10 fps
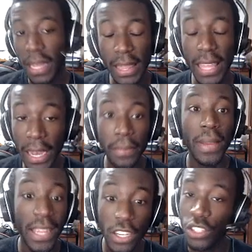
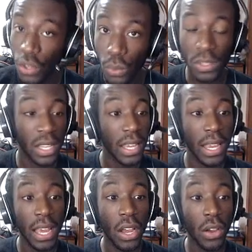them in a suit.
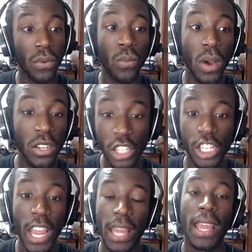Well,
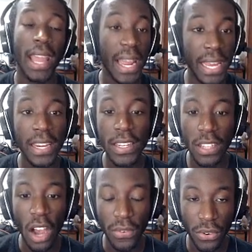shit. And here's
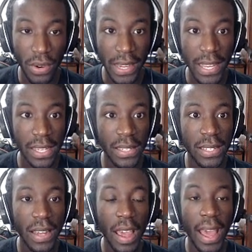the call for
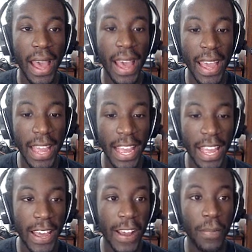Regis.
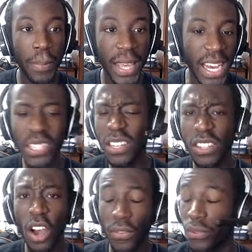And because
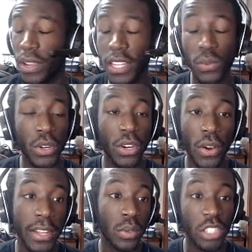here's the call for Regis, we're gonna
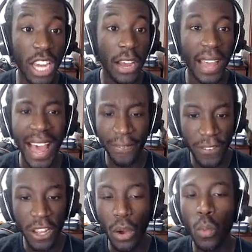go ahead and switch out. I
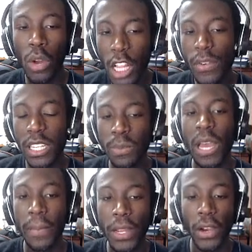feel a Will-O-Wisp
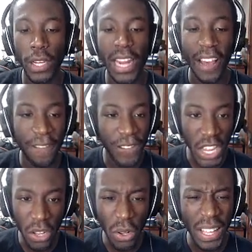coming on. I
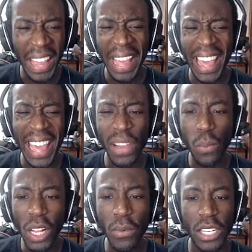feel a
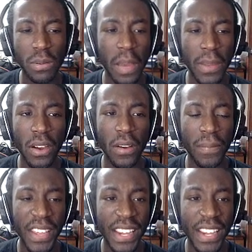Will-O-Wisp coming on,